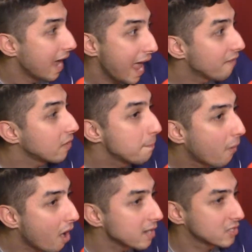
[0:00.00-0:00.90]
Every
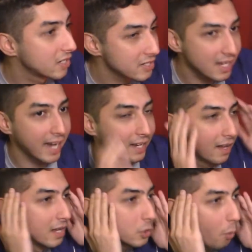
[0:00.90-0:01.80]
boss, there's like
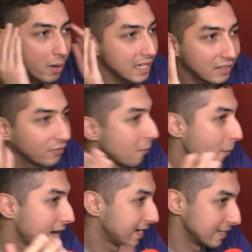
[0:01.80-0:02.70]
20 different
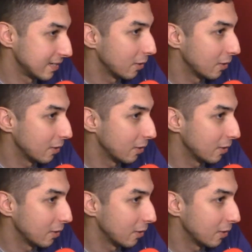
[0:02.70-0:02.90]
ways.